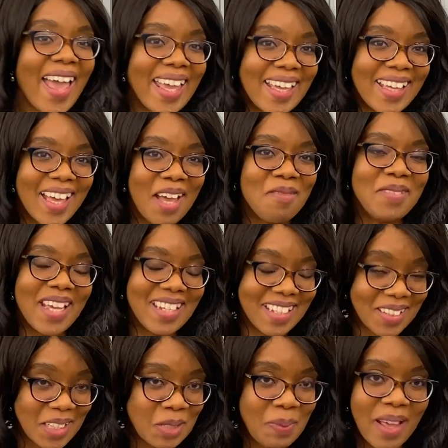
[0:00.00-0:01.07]
Hi, I'm
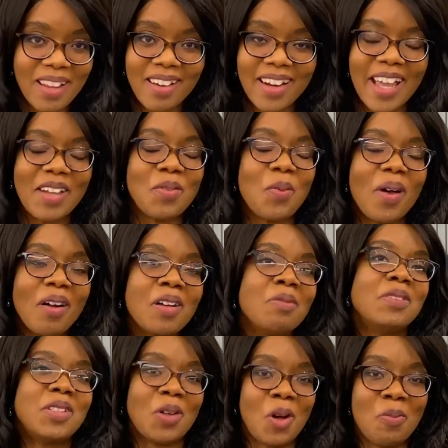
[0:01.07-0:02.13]
Danielle Speller and
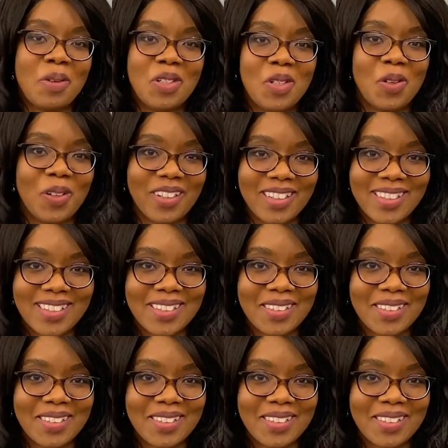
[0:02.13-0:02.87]
welcome to Open Doors.